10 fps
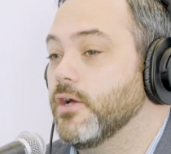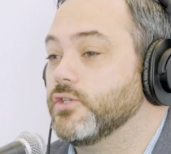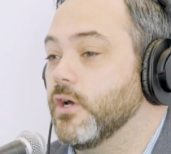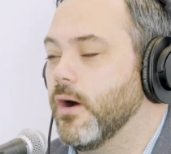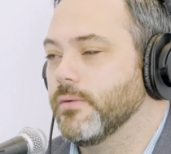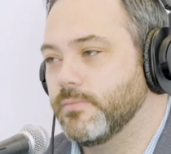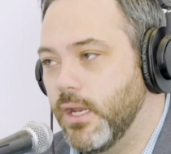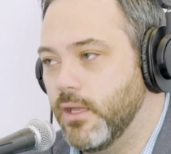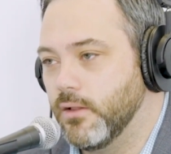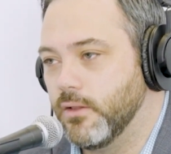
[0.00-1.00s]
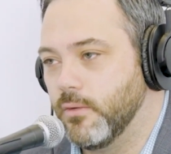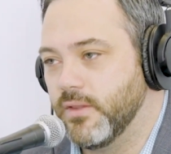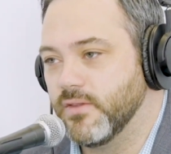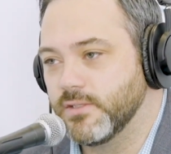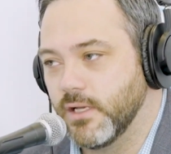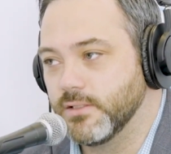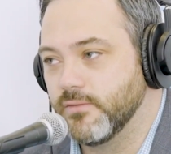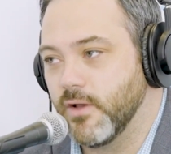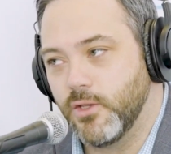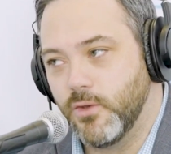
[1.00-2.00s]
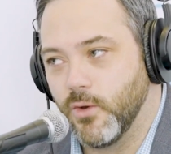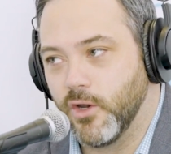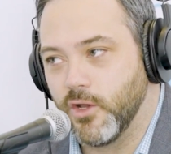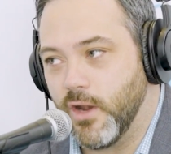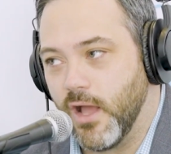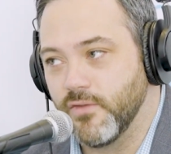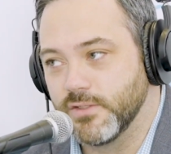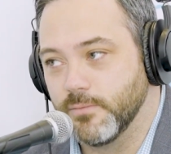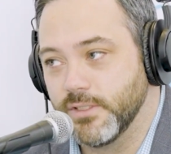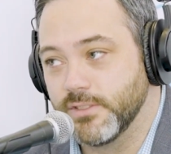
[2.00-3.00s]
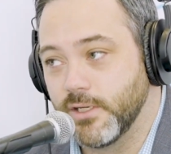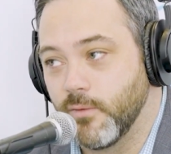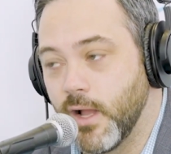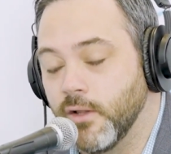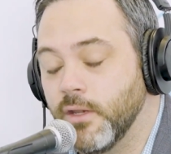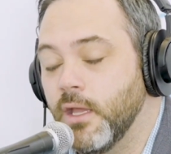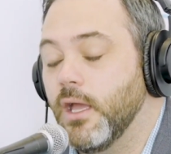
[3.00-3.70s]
So I was baiting you a little bit in the sense of I knew you were going to go down the simplicity route.